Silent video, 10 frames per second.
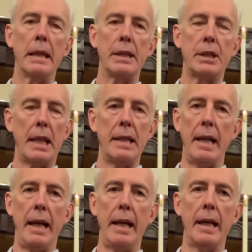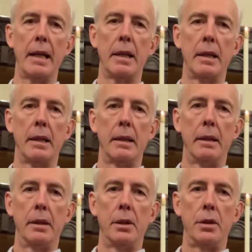Sunday,
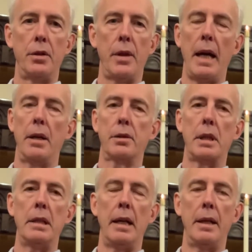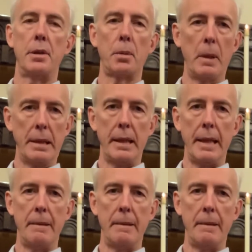2020.